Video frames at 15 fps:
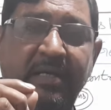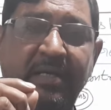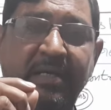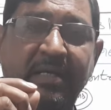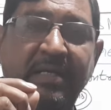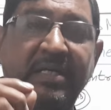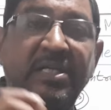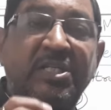
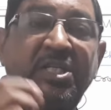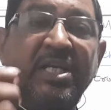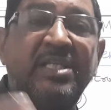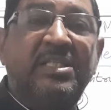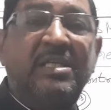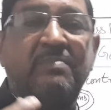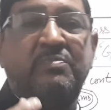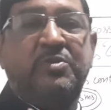a
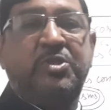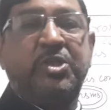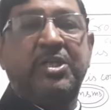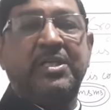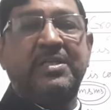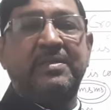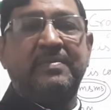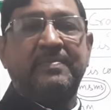recessive
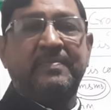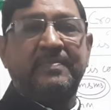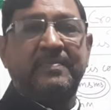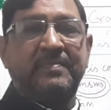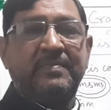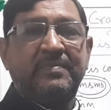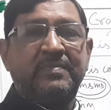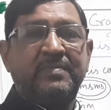gene
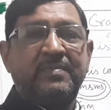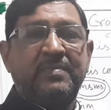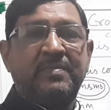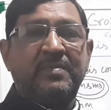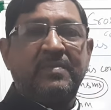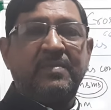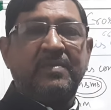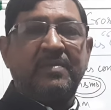
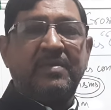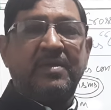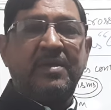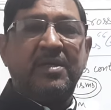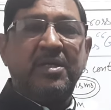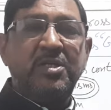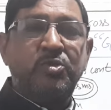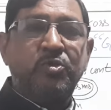
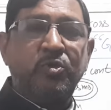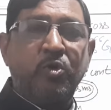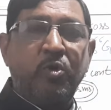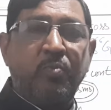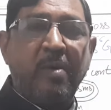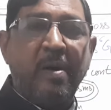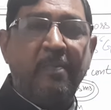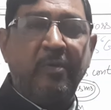into your
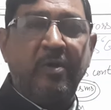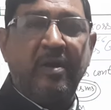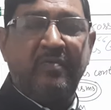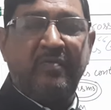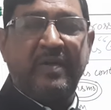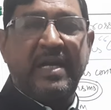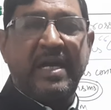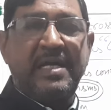popular
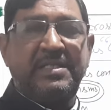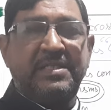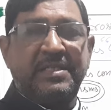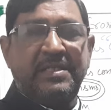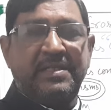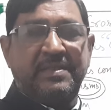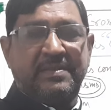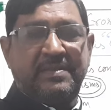
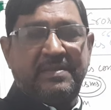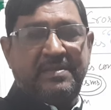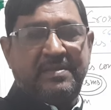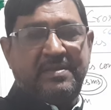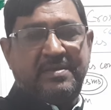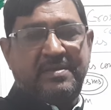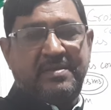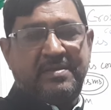variety
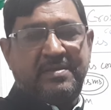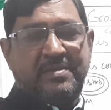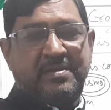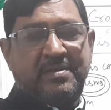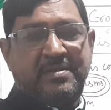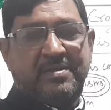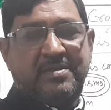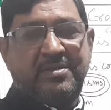
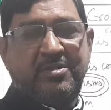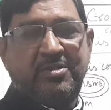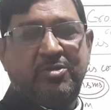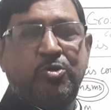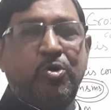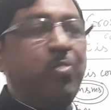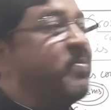through